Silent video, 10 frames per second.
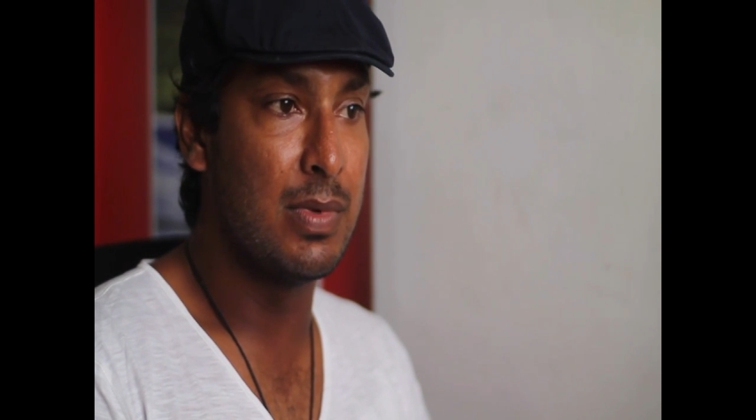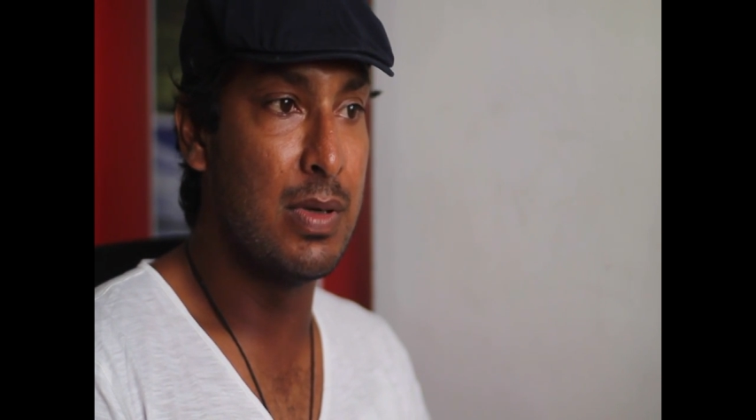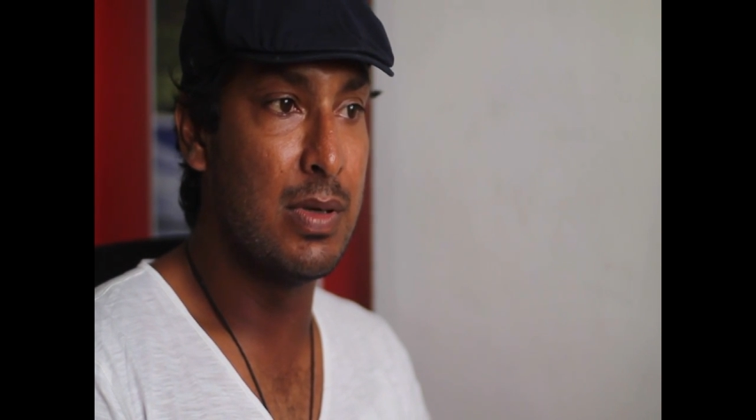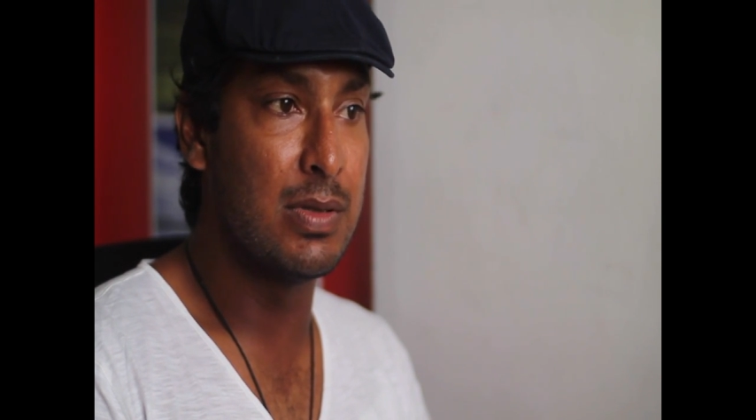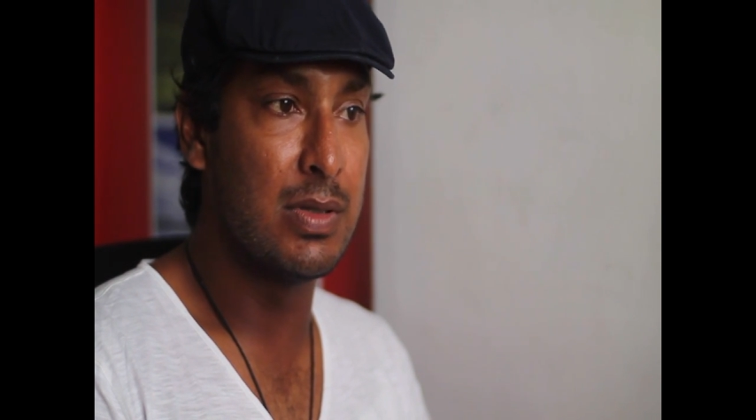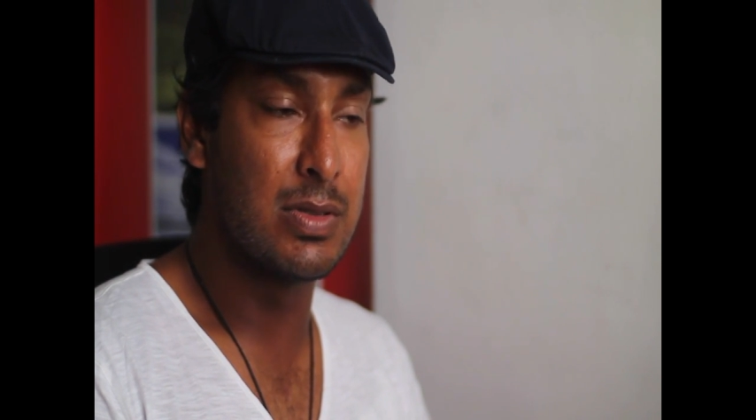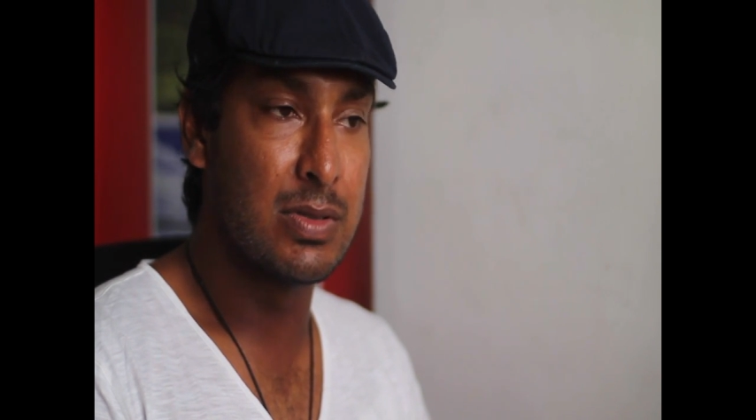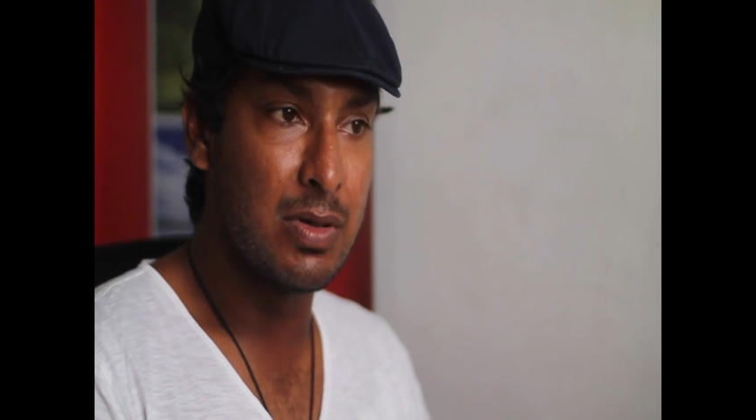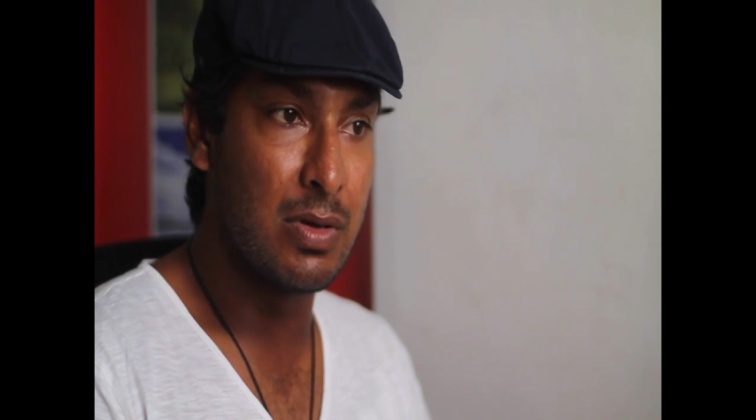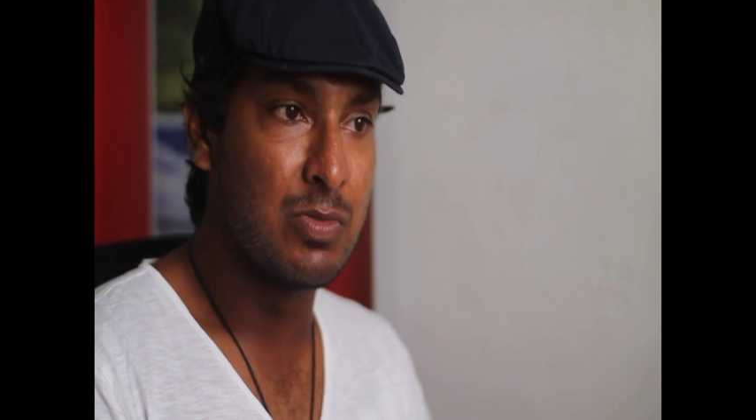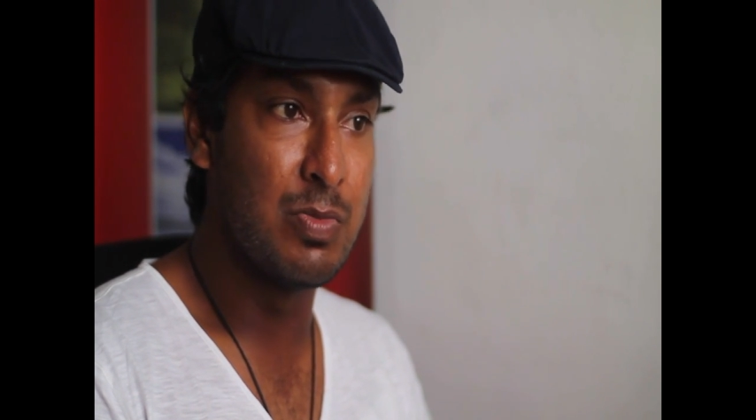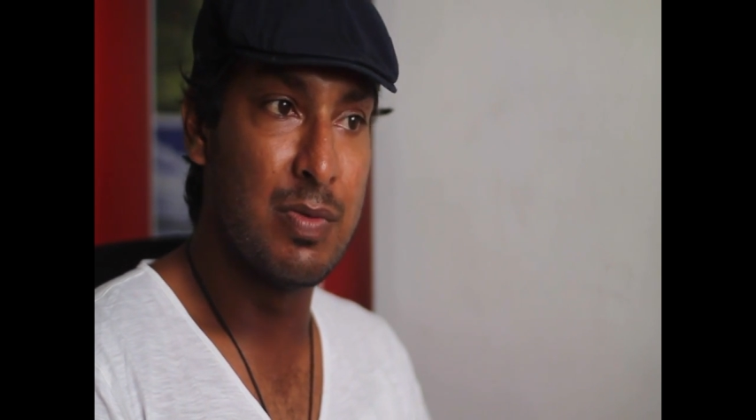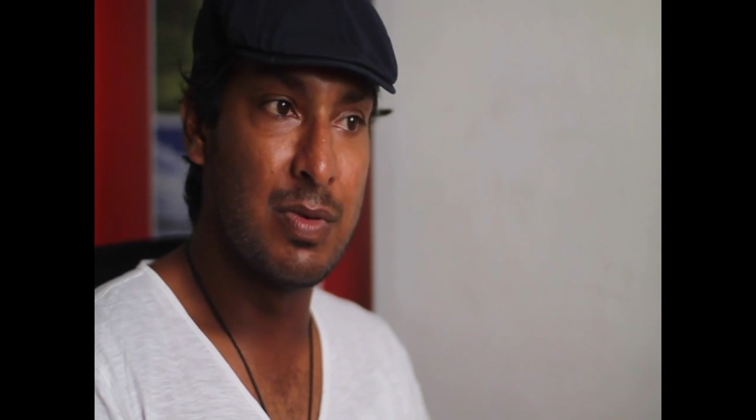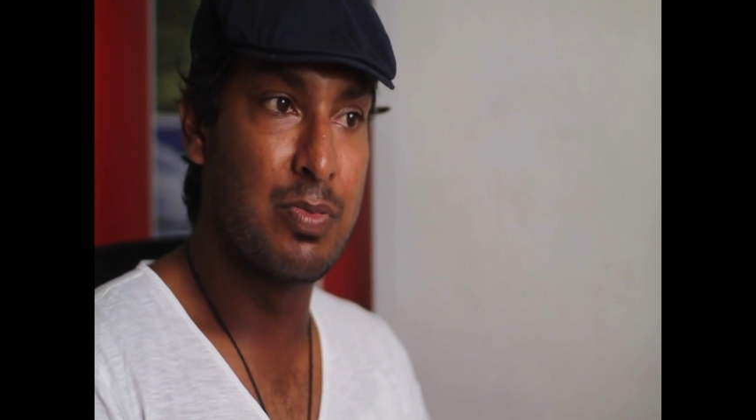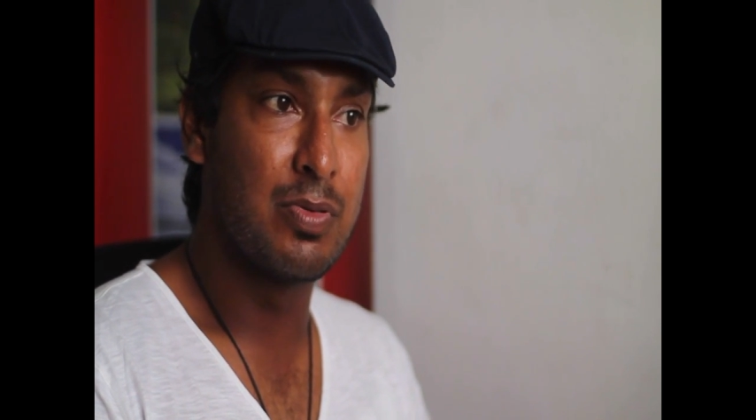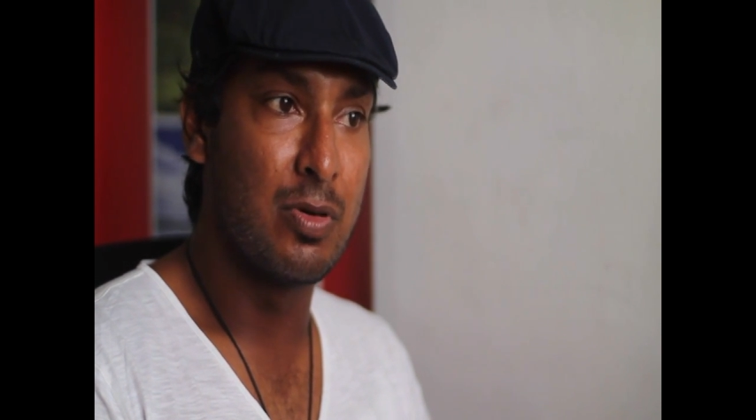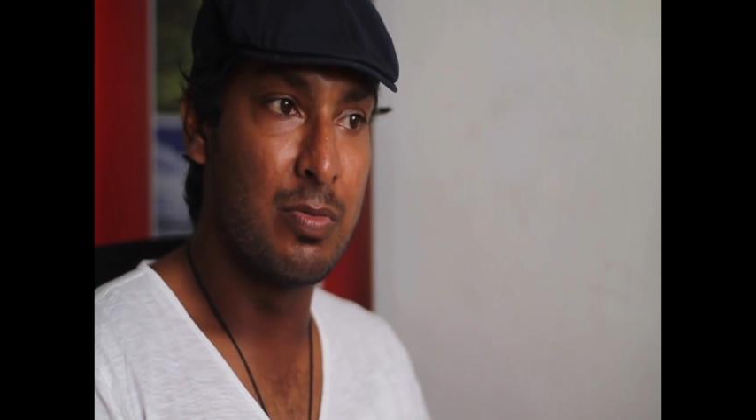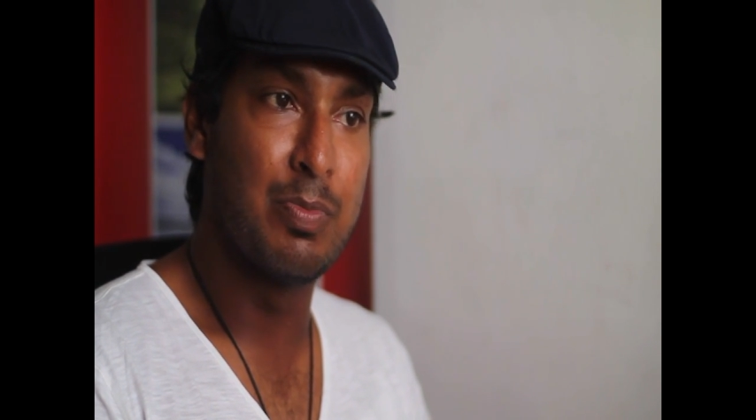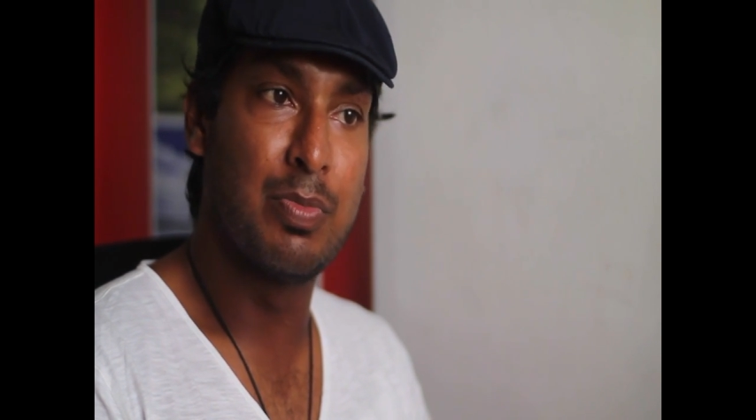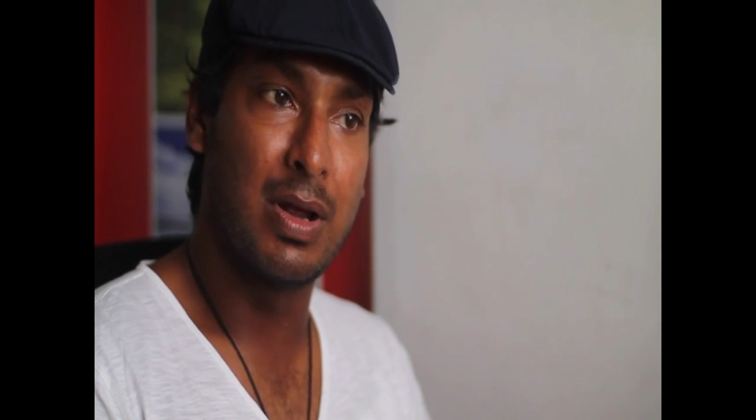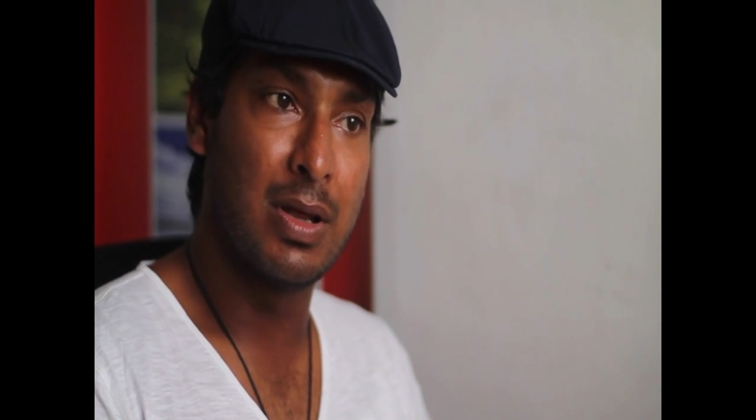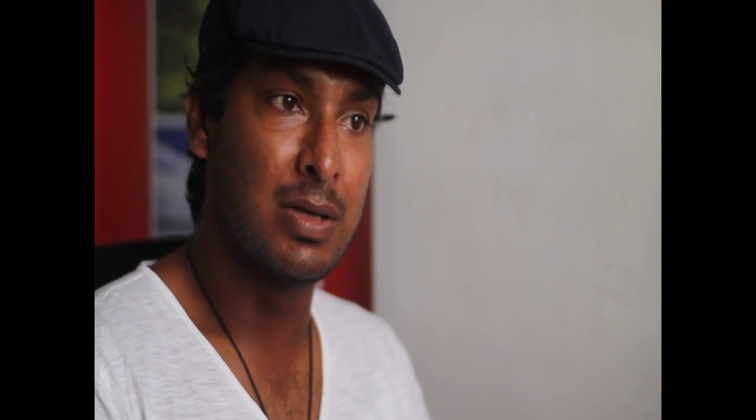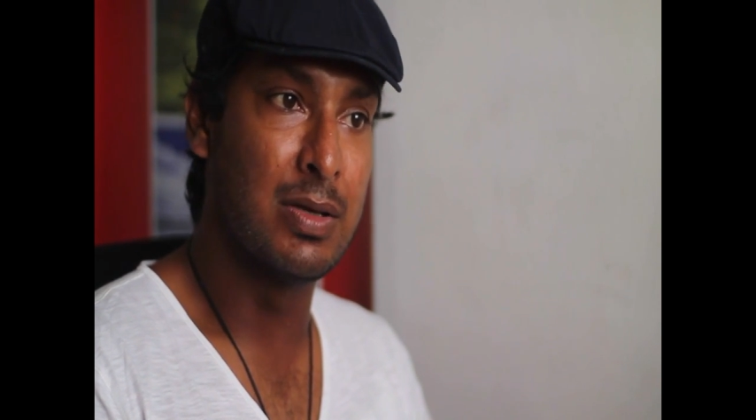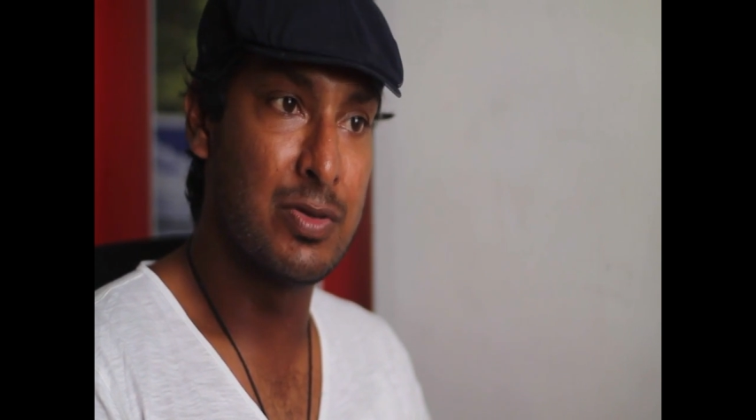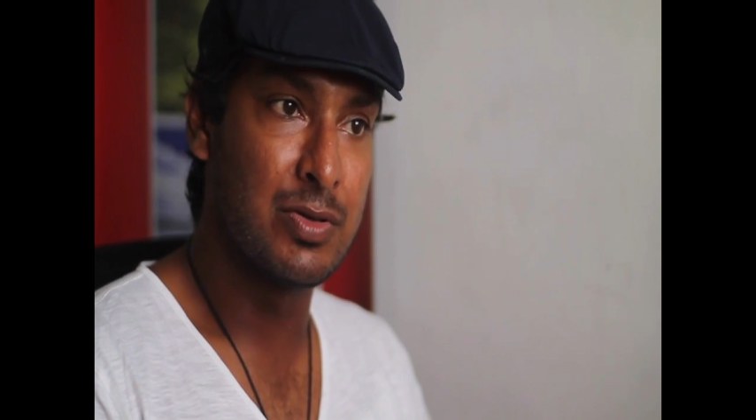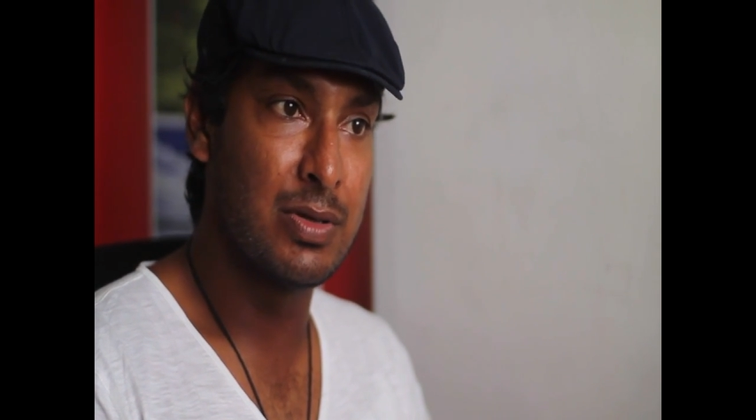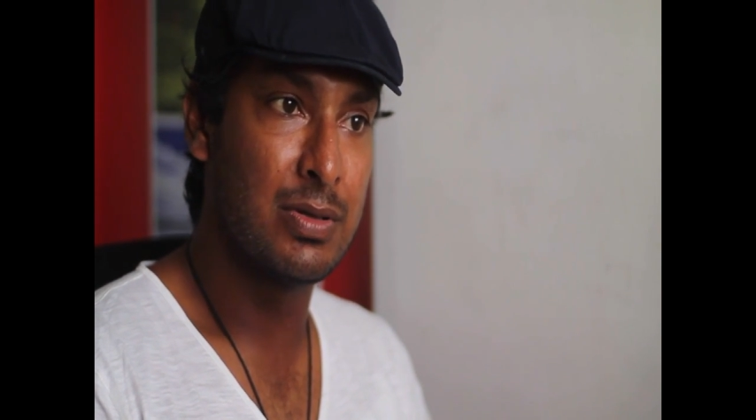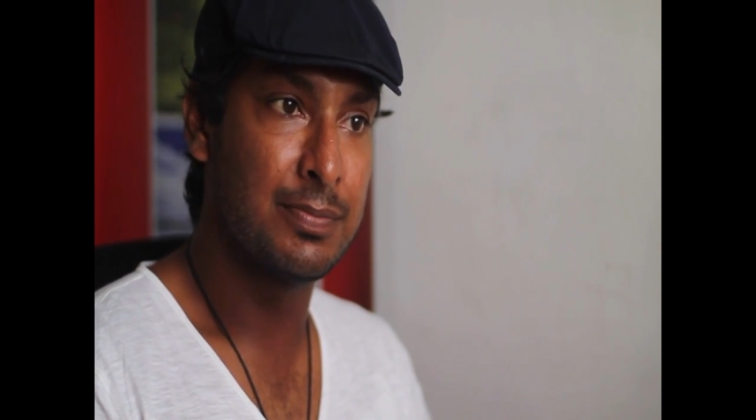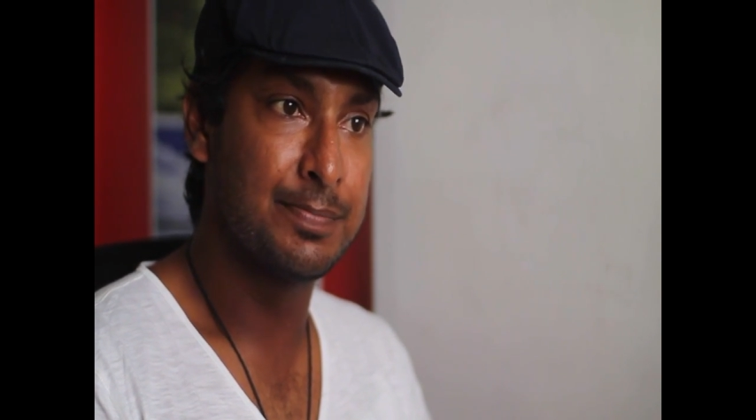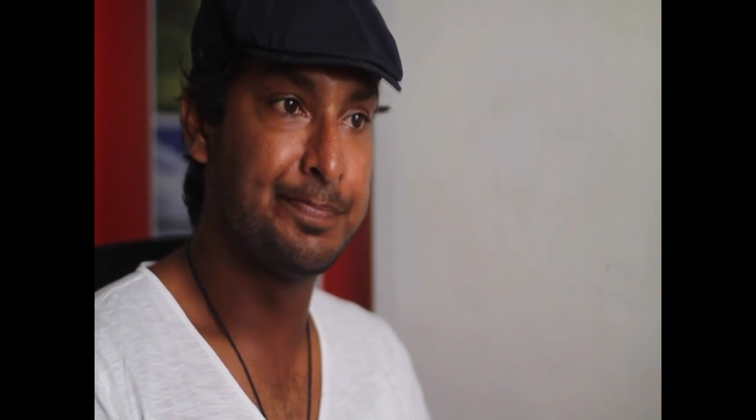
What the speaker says: it's got to be with probably prior conditioning.